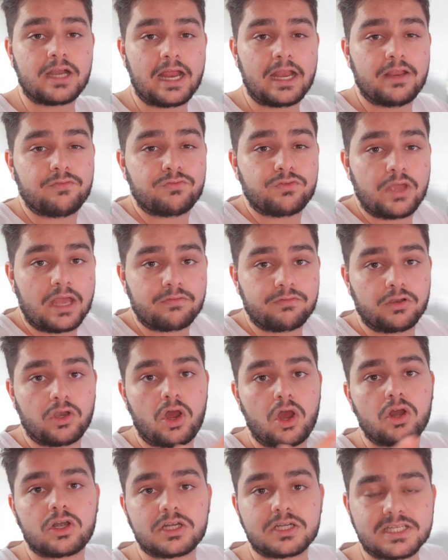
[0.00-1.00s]
And if you have a
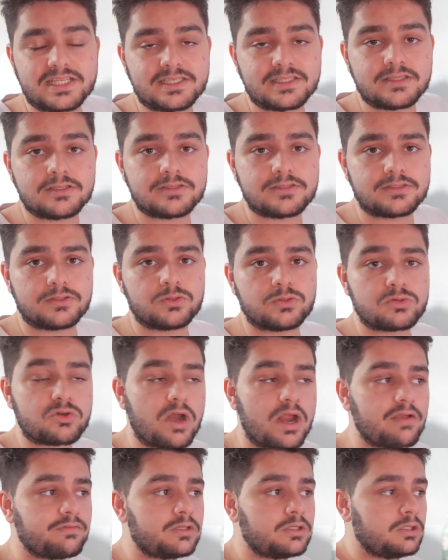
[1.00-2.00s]
longer distance to
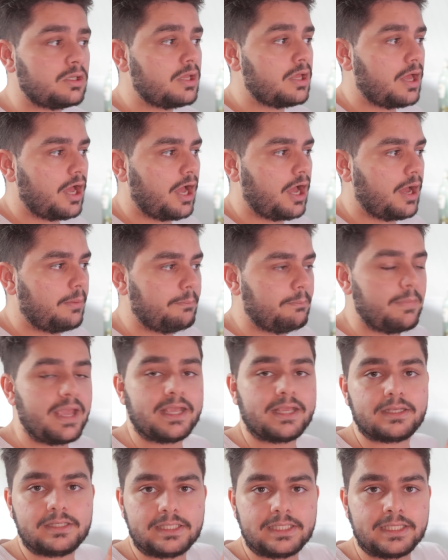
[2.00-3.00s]
travel, uh,
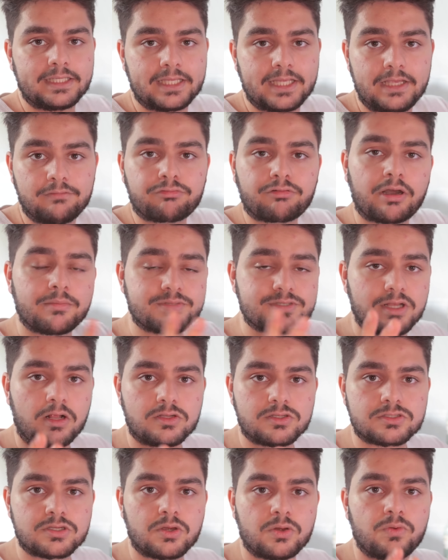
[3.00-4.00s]
make the keyframes
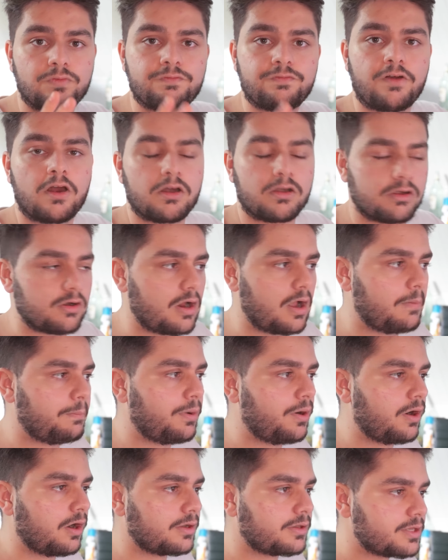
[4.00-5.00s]
also farther
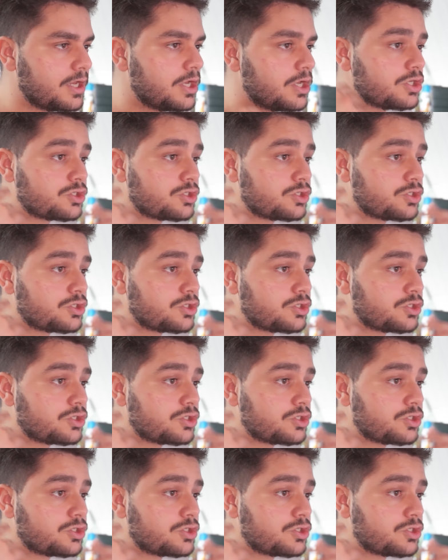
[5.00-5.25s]
apart.